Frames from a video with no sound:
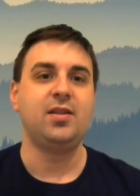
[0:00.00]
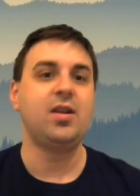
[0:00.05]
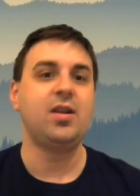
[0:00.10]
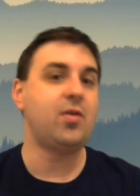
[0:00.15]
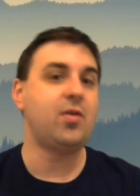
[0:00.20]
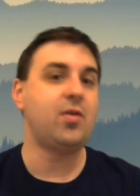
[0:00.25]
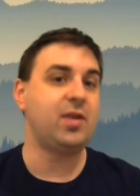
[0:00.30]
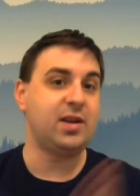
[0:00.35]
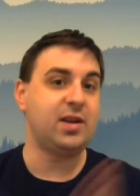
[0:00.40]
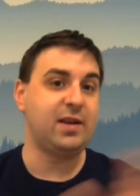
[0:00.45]
you
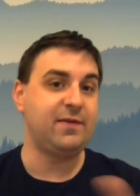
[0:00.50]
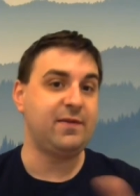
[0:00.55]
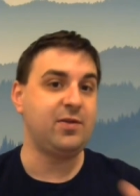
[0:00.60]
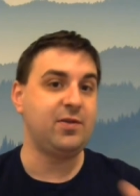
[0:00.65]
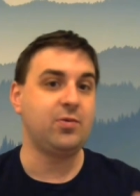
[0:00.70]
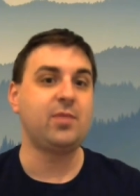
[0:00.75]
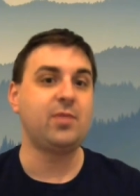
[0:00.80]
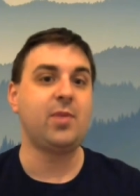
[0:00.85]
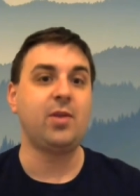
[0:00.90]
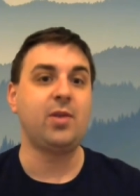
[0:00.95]
know, and if
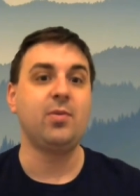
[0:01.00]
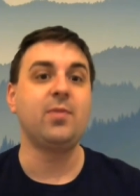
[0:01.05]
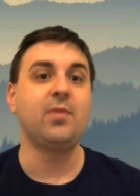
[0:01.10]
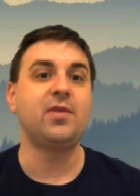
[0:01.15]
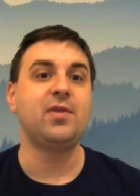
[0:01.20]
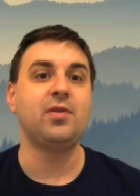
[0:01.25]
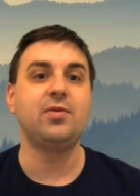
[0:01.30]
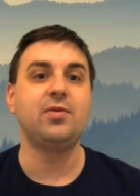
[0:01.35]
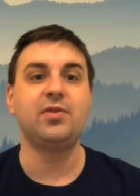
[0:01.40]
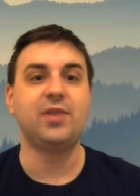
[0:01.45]
you read my
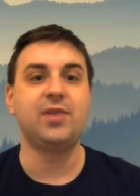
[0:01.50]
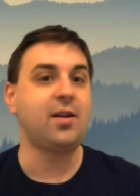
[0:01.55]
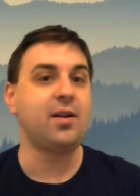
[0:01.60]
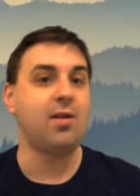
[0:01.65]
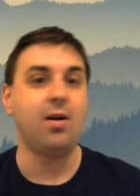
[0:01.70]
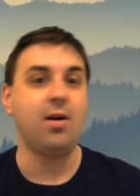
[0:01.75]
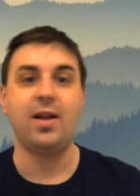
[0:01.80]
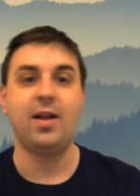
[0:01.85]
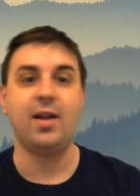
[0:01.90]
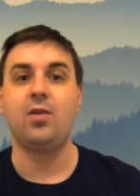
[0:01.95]
reviews, I
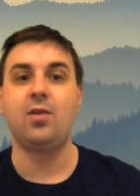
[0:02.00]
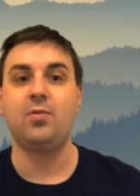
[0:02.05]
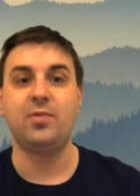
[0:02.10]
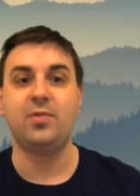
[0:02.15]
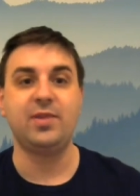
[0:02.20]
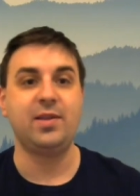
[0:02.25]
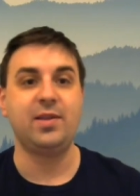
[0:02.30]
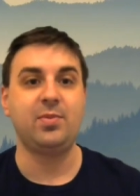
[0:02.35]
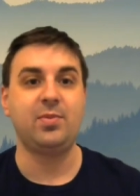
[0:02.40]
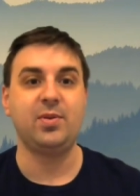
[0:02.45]
call out
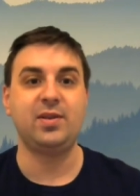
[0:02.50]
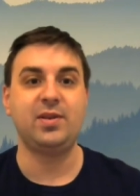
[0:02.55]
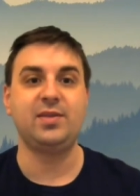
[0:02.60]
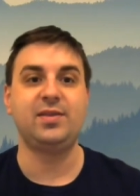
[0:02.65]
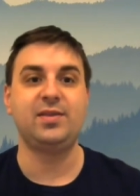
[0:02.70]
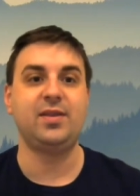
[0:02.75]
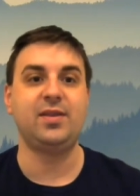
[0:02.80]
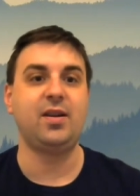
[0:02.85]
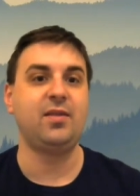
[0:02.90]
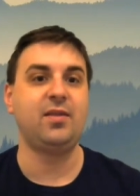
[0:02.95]
when they put
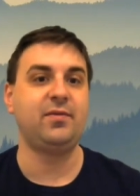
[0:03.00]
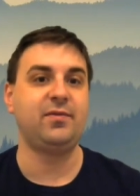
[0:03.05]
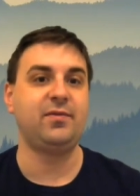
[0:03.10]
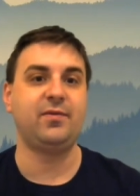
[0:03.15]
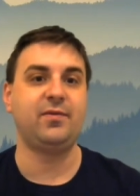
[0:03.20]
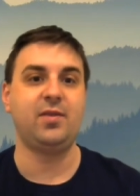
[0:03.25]
in stuff,